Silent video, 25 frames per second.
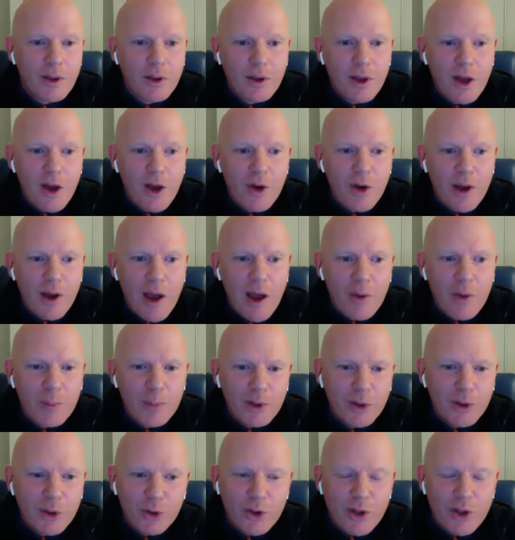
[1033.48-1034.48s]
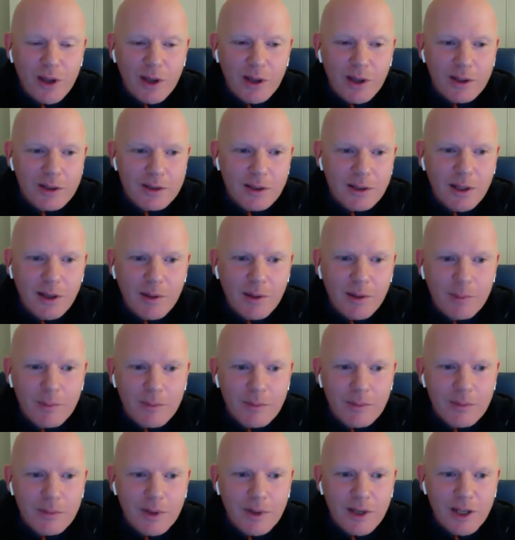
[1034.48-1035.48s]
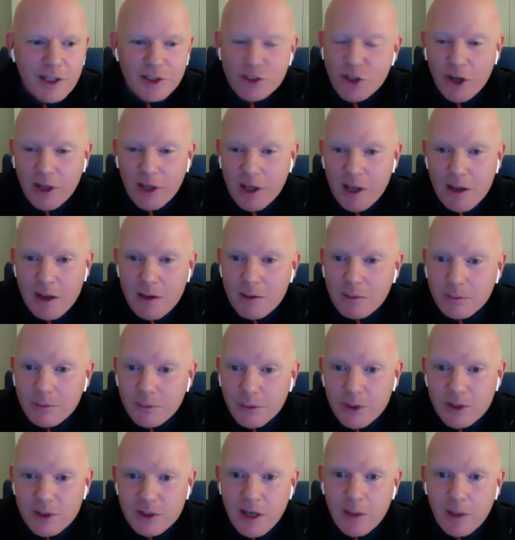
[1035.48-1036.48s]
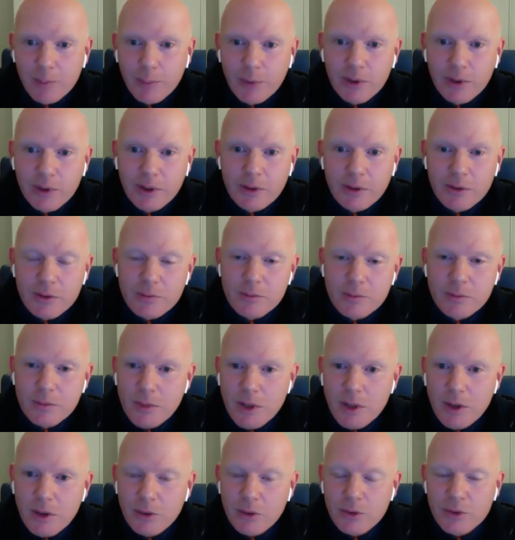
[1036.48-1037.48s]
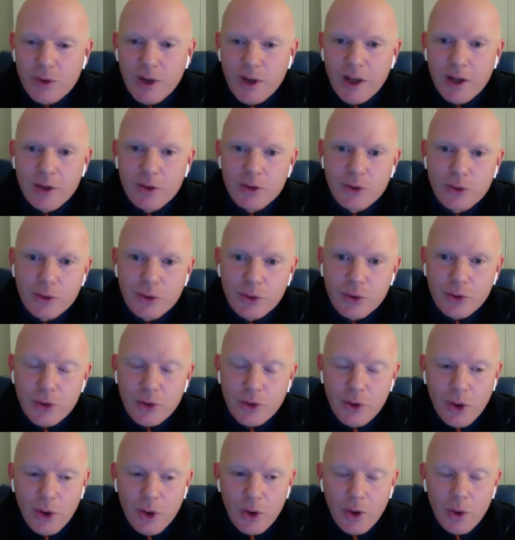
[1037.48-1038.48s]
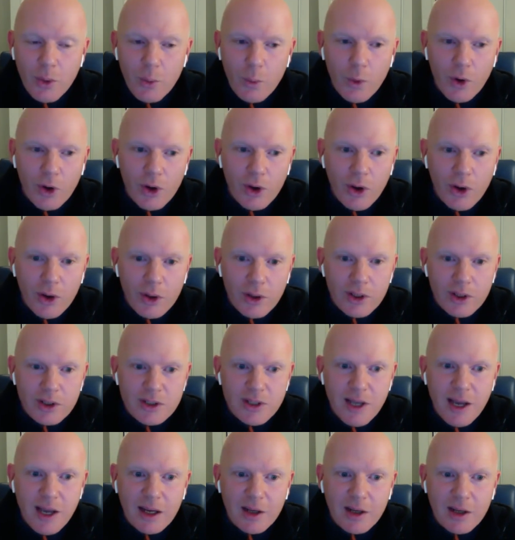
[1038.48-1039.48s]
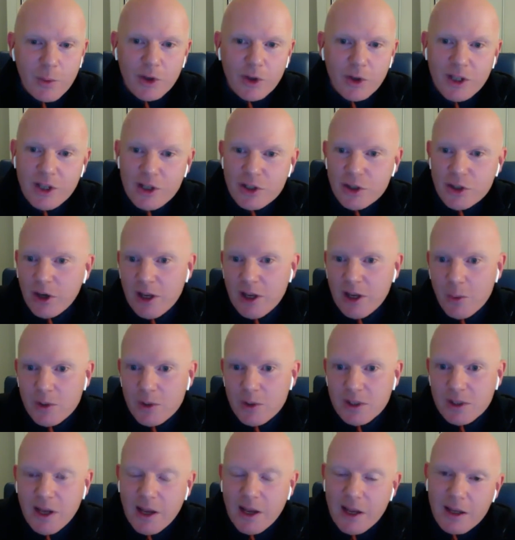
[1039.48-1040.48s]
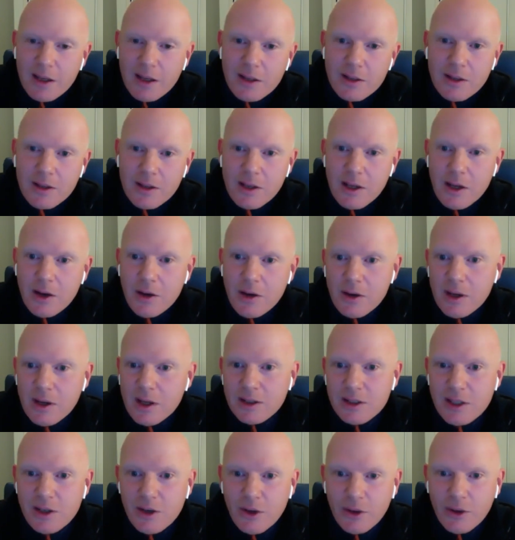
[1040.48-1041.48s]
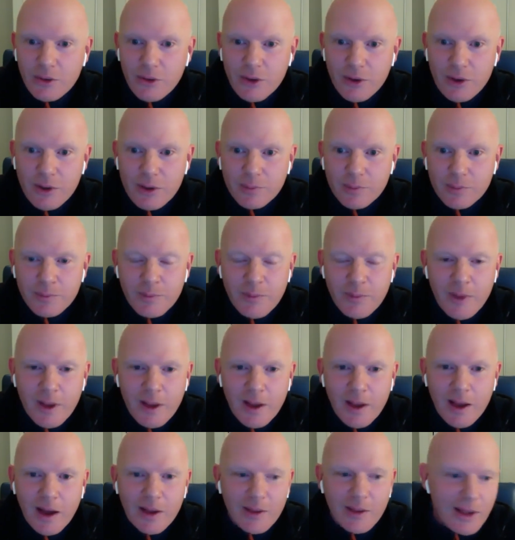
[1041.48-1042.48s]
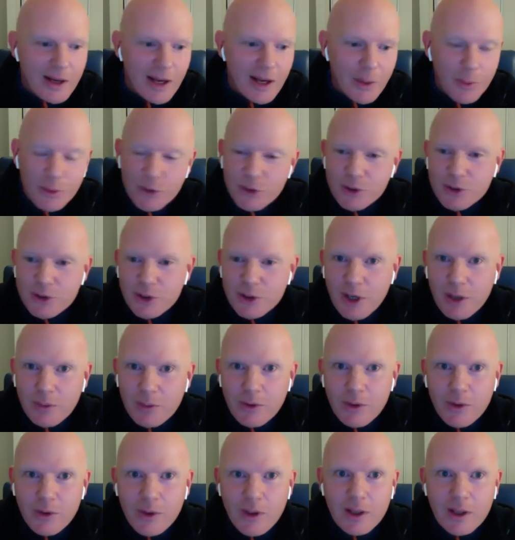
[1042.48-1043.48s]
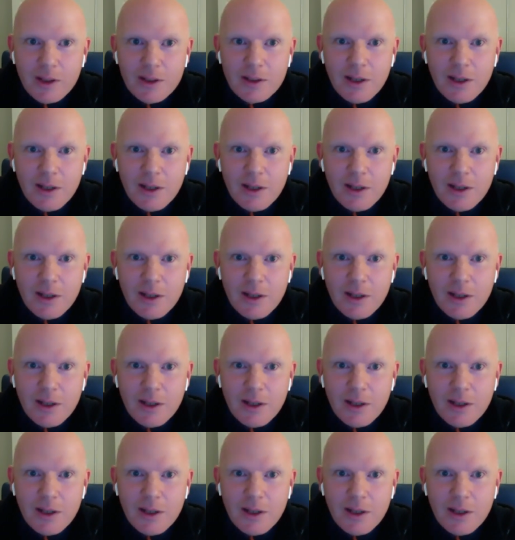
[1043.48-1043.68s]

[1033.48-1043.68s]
I'd be looking at Kentucky, for example, and, you know, trying to work out exactly what Kentucky was like in the year 1800. And then I would discover that